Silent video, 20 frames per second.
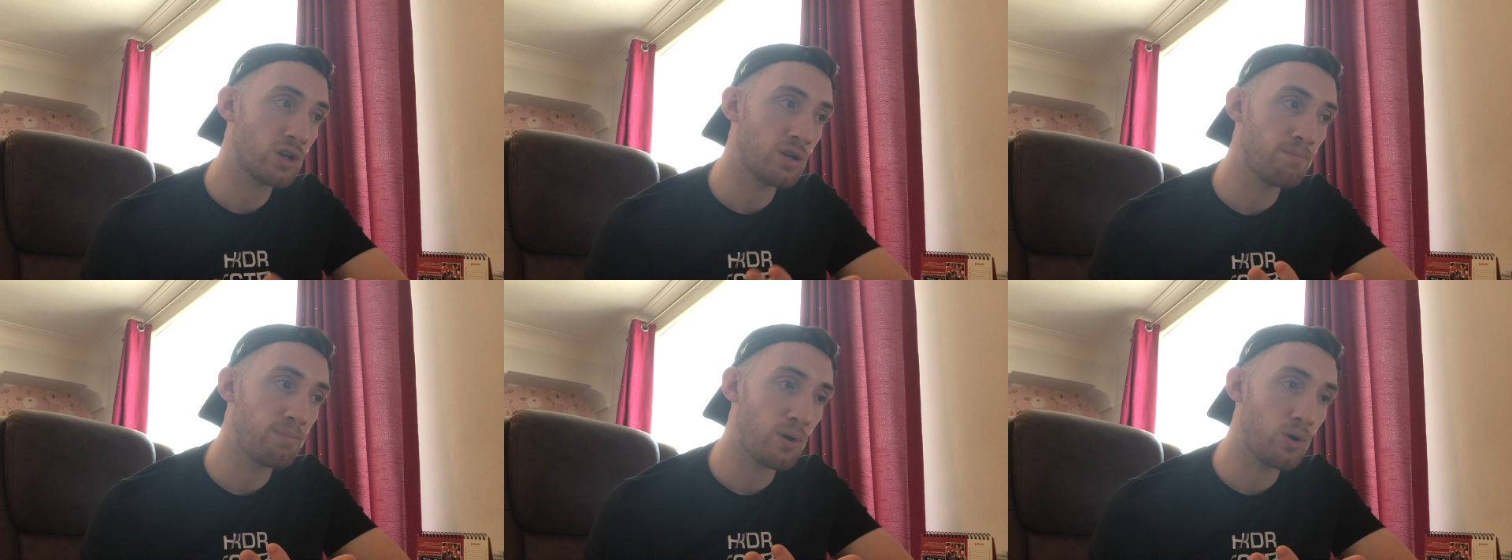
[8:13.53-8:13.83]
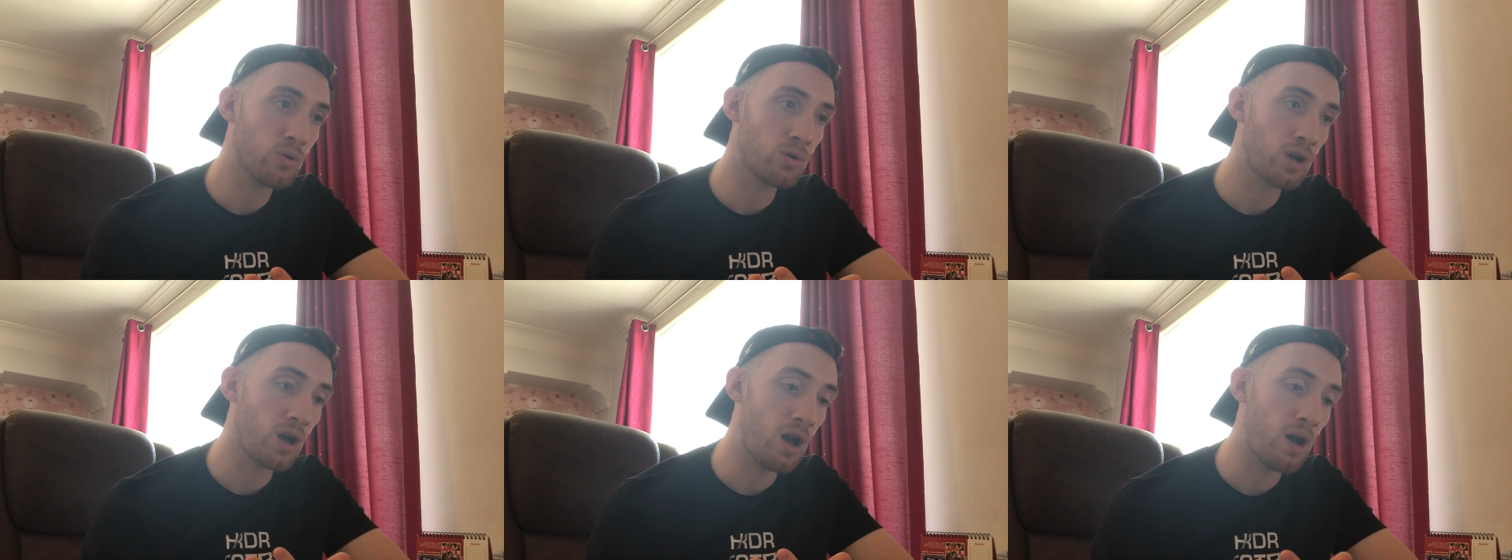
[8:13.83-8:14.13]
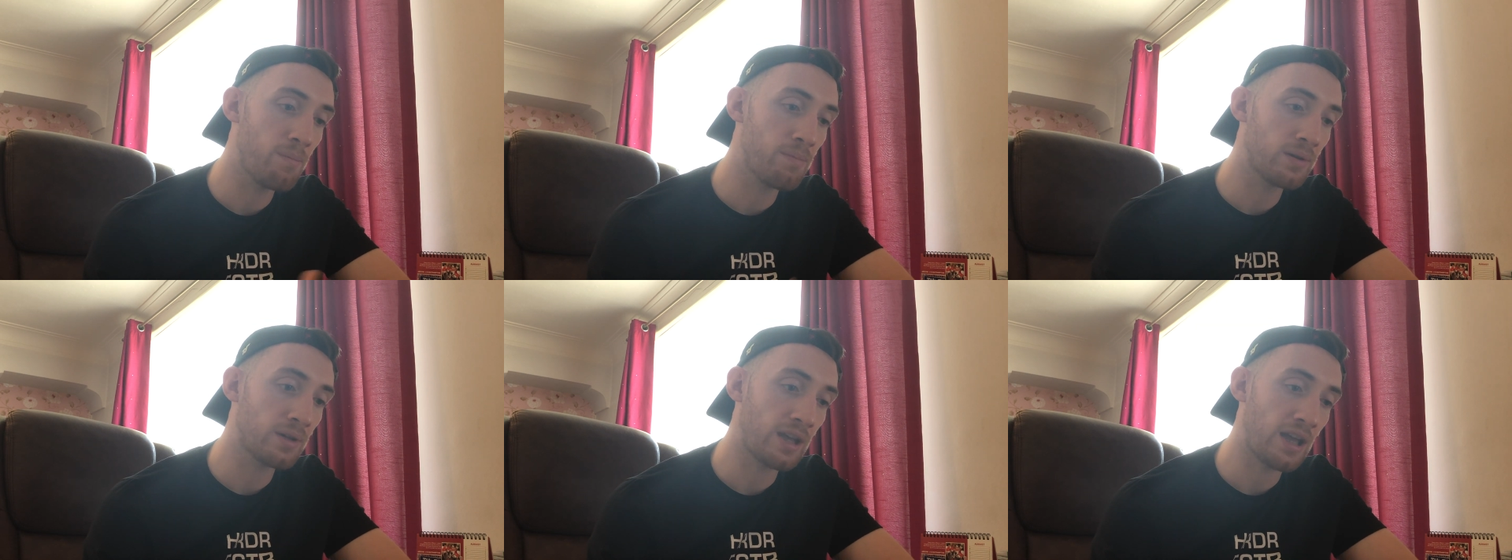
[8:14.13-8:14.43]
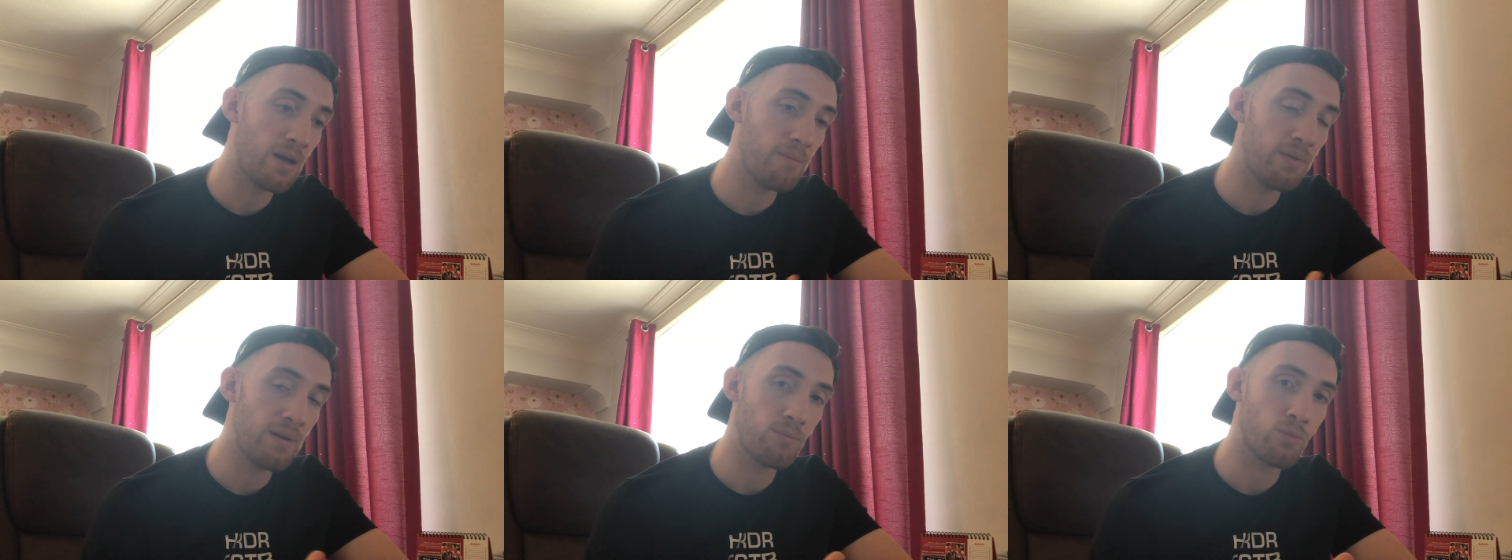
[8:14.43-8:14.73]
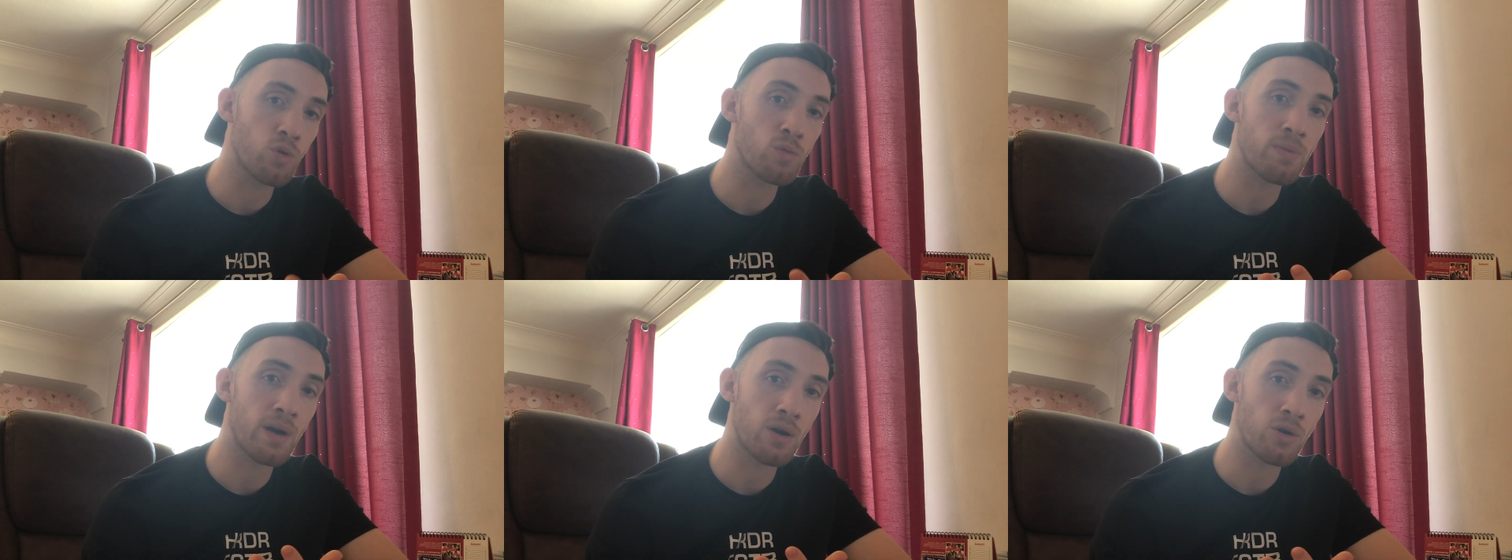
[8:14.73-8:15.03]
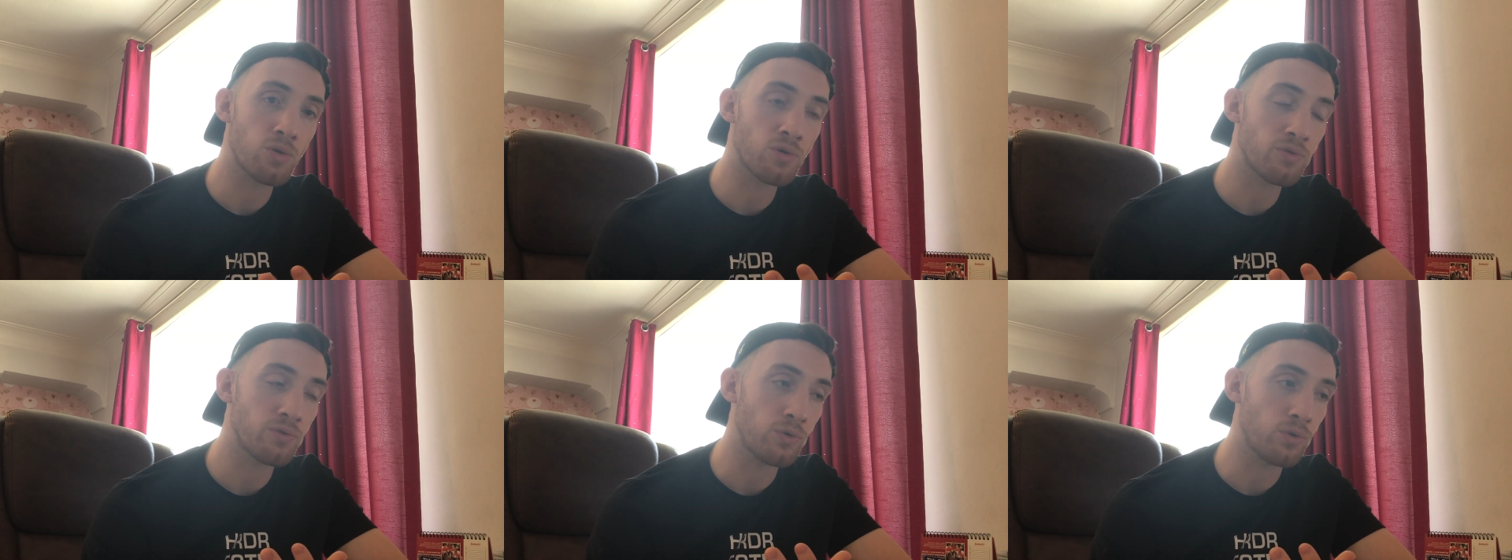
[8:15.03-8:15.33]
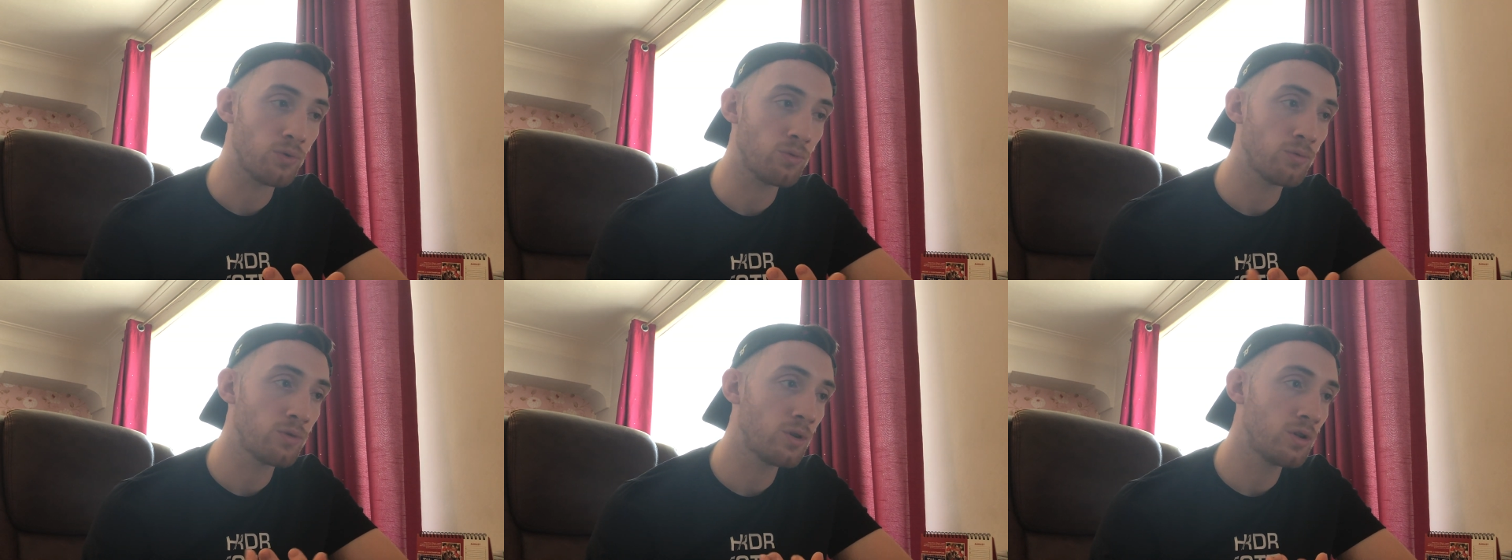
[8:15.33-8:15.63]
to bulk up, get a bit more powerful,